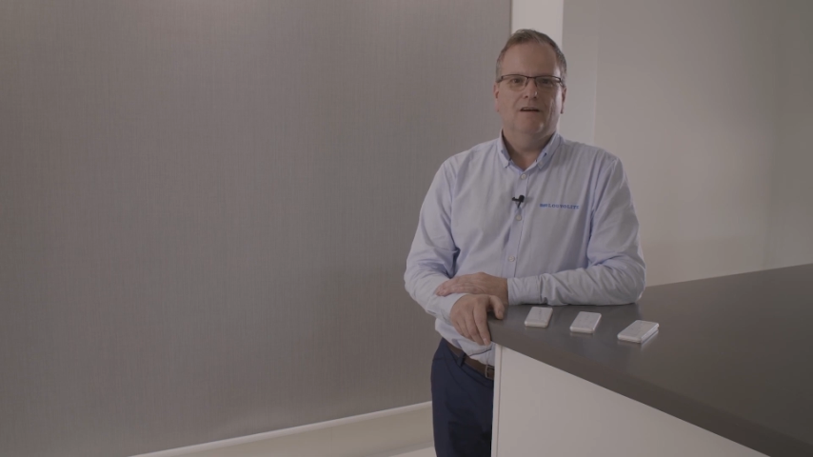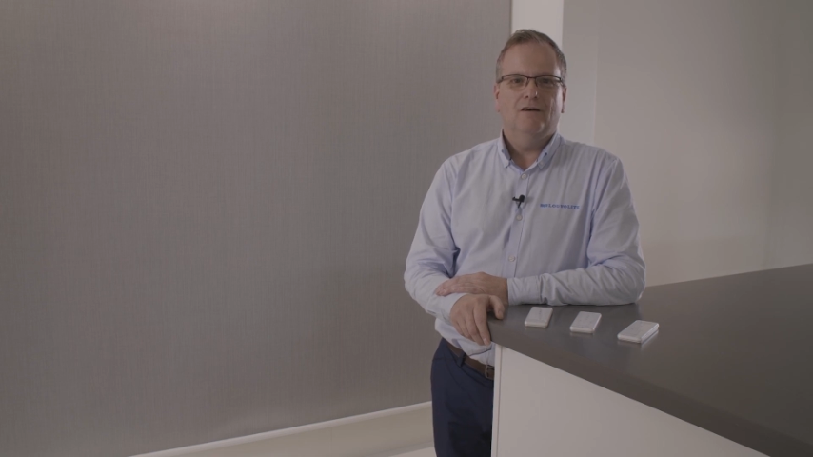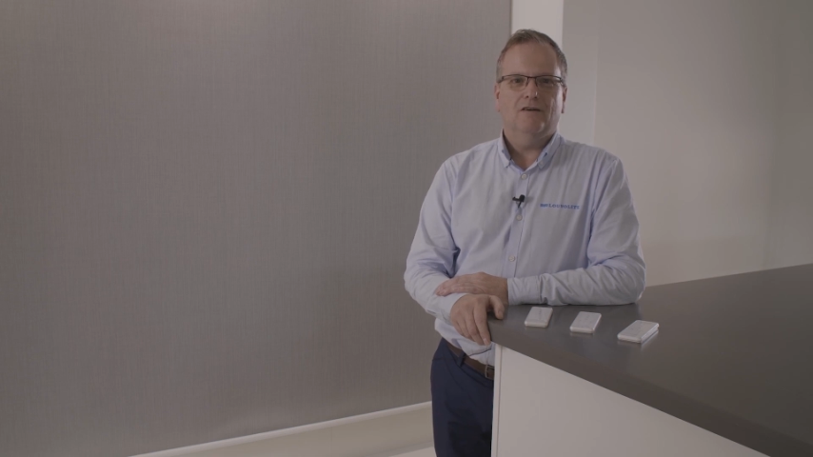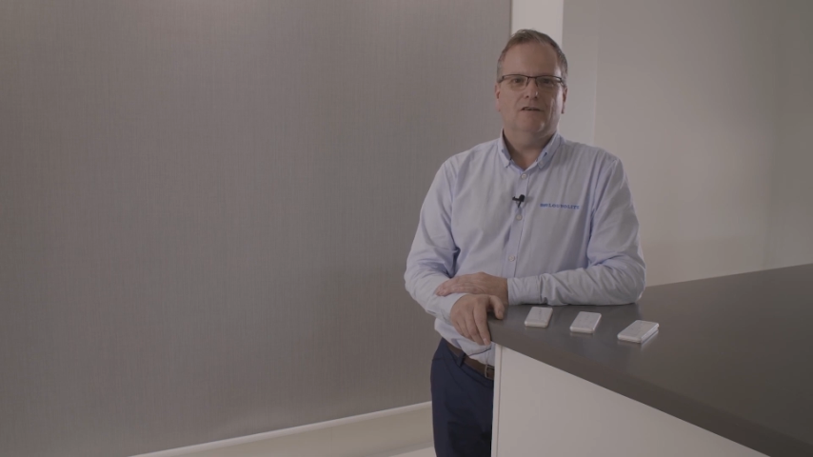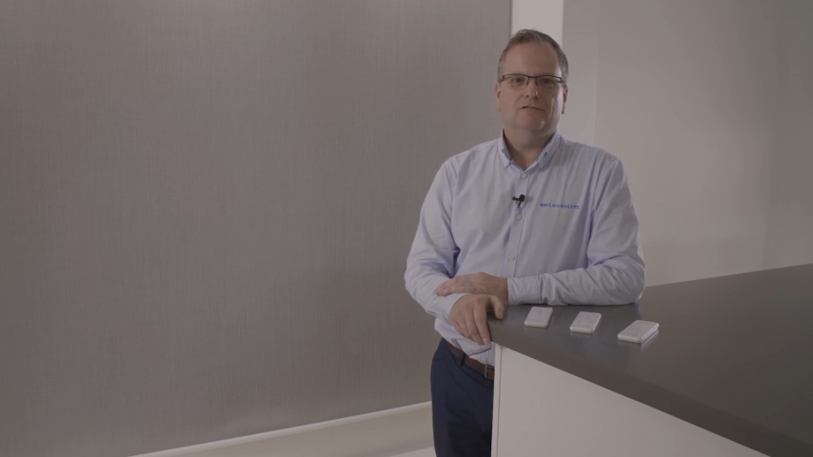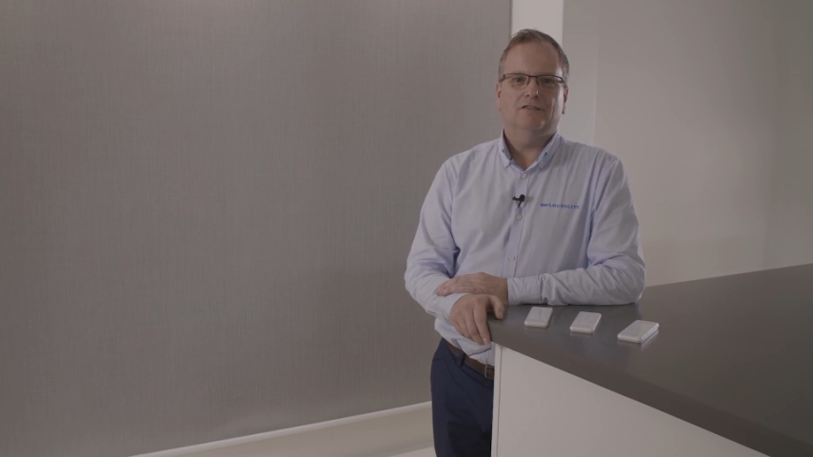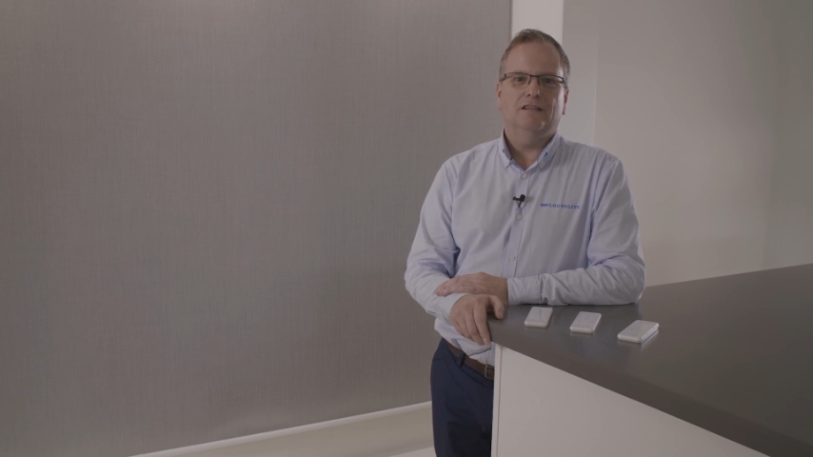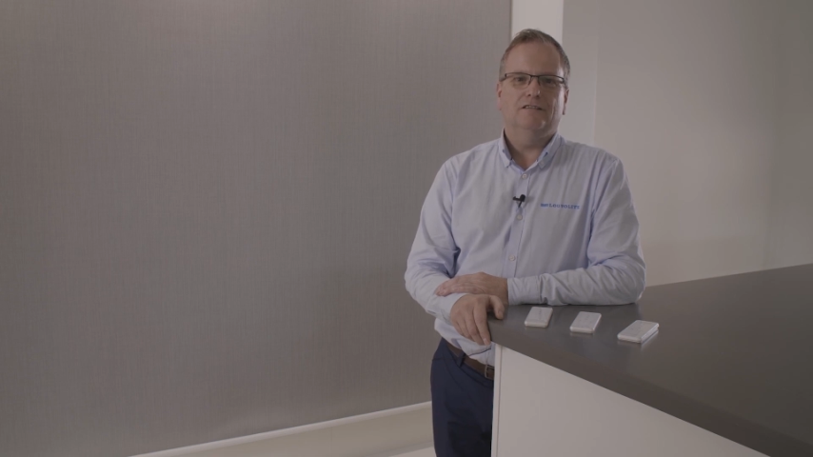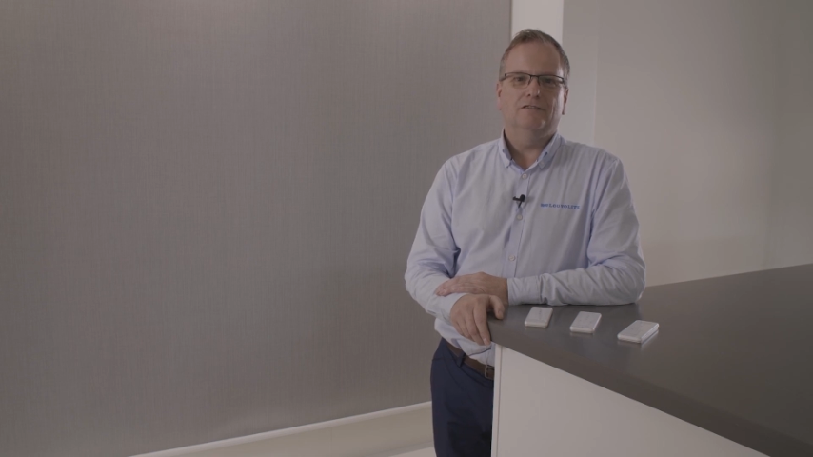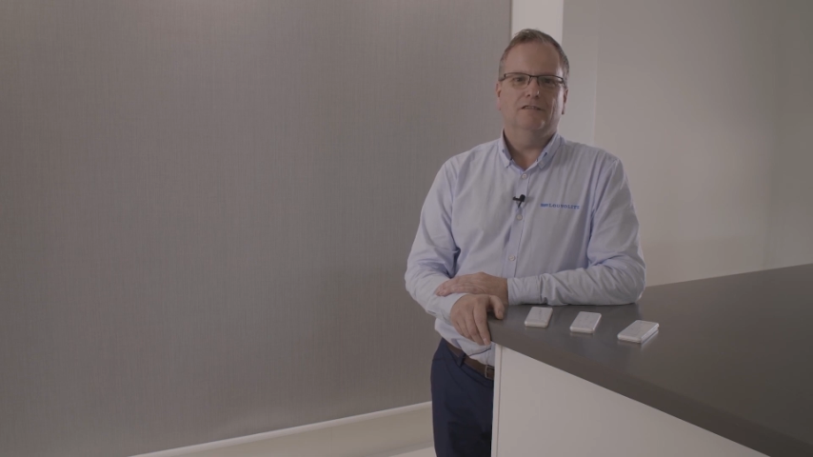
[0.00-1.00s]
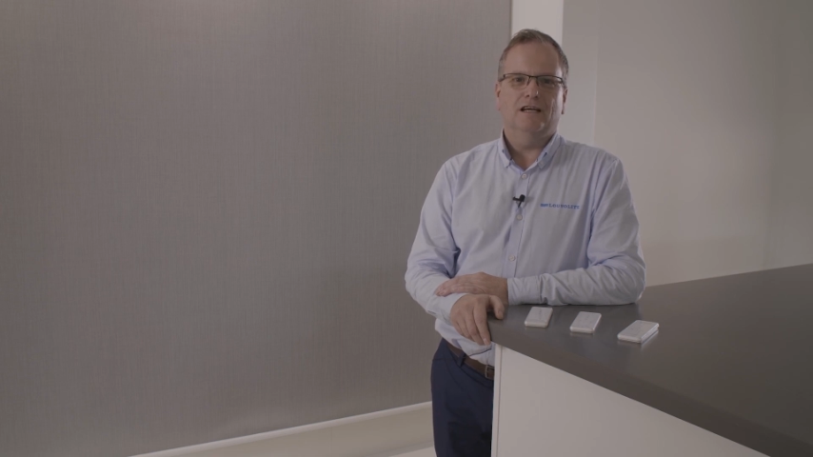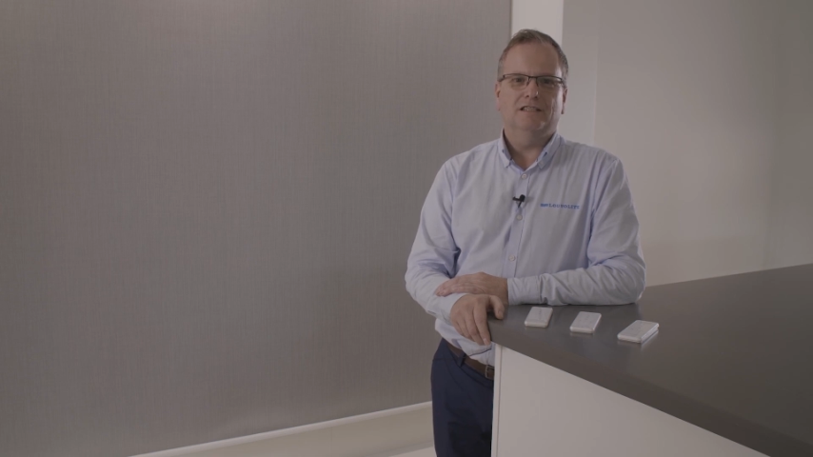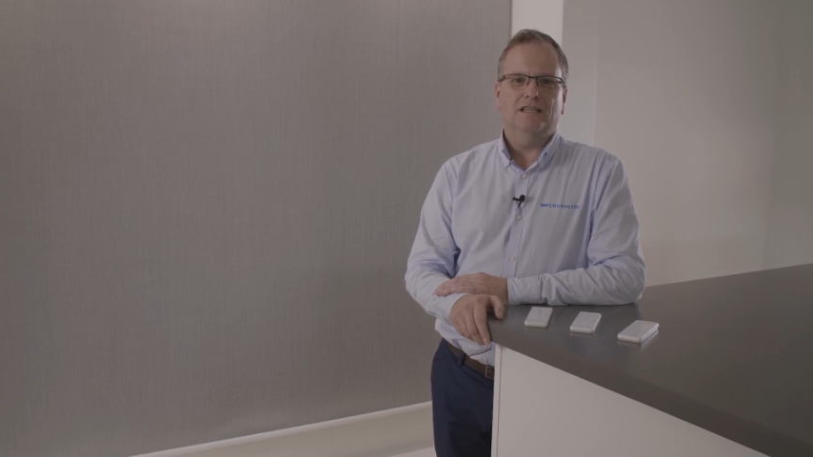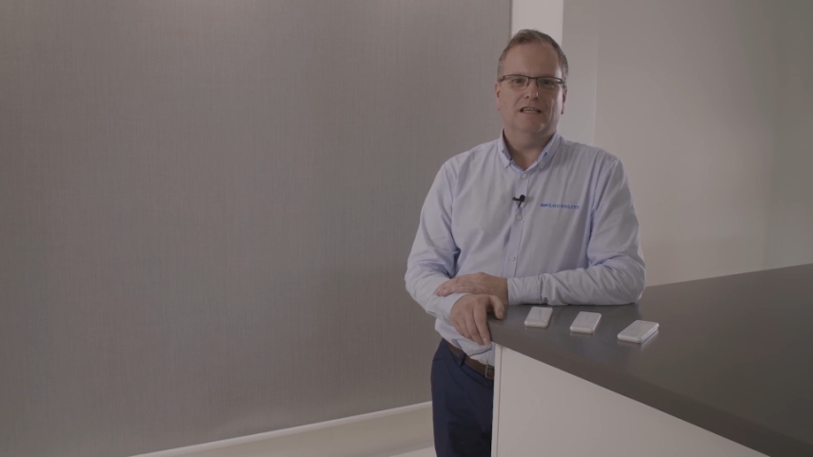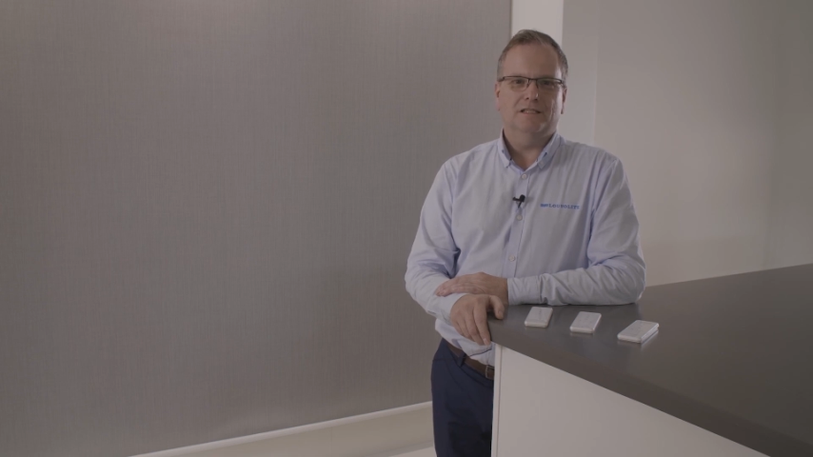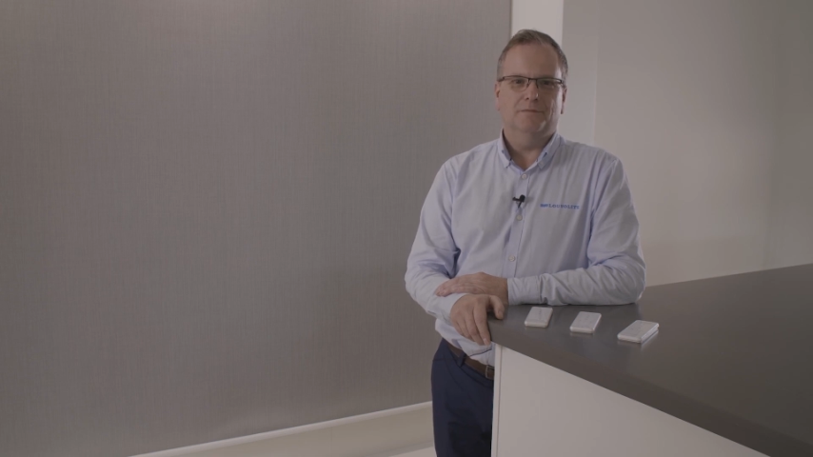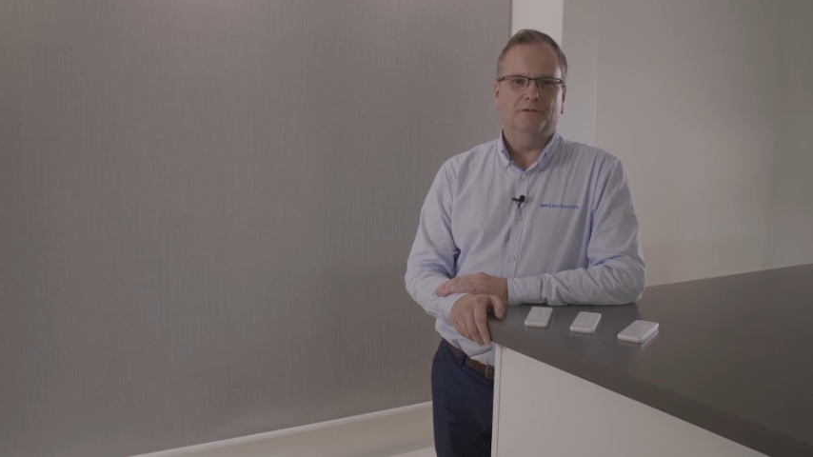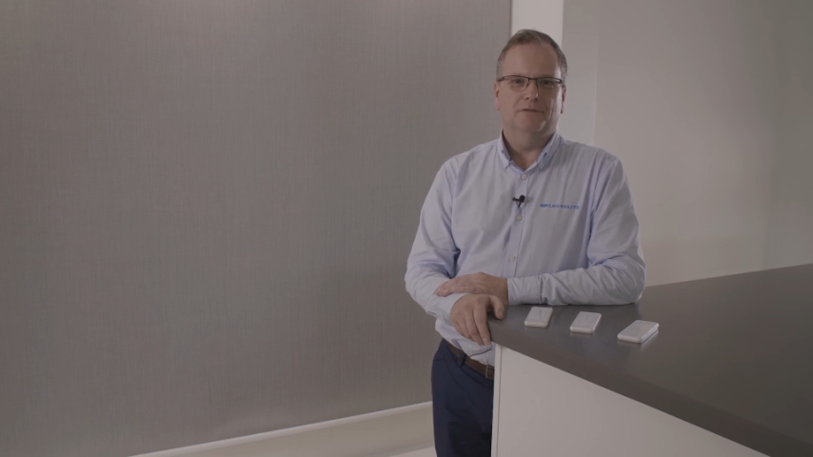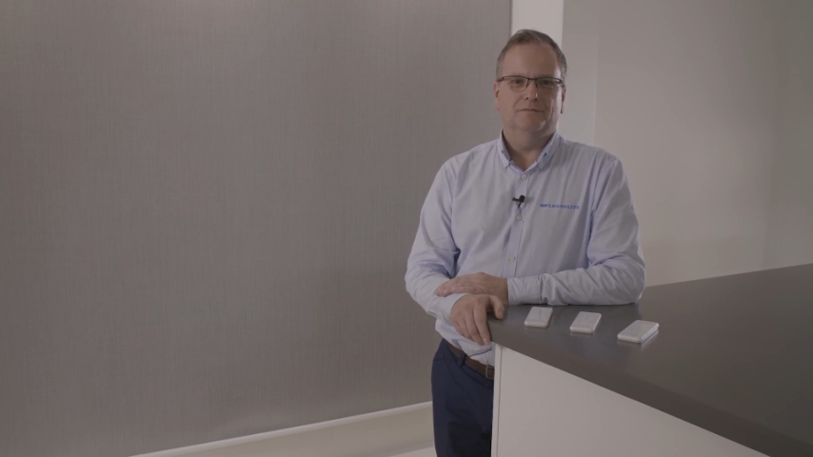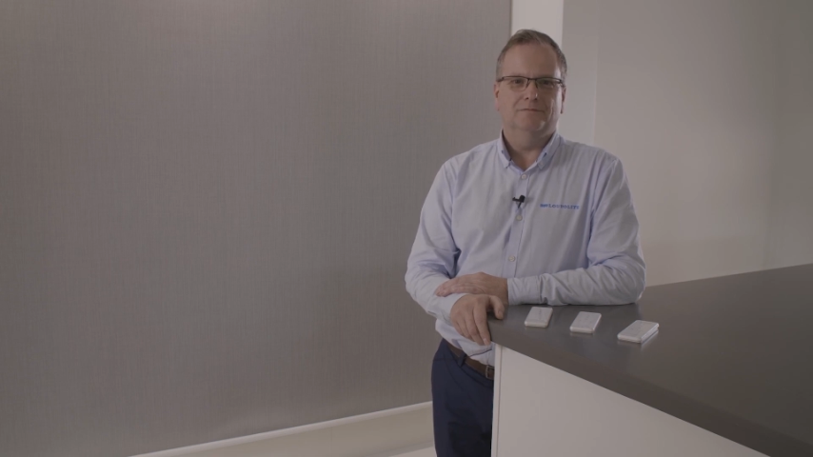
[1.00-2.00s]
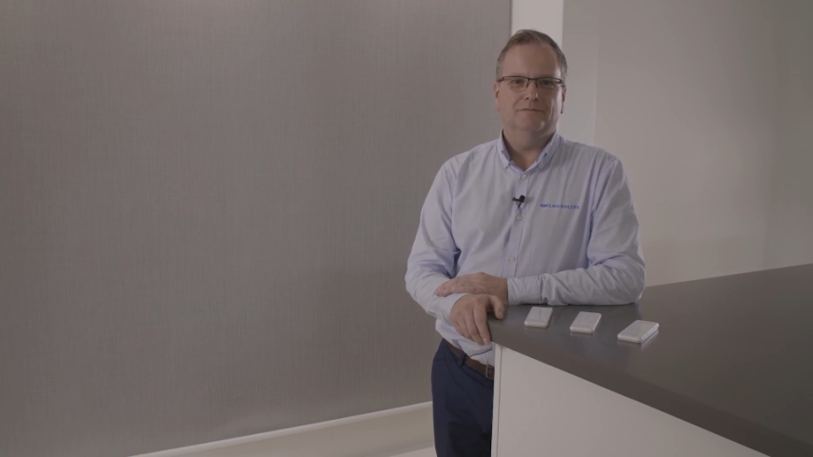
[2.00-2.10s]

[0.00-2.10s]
or contact Louvolite Tech Support.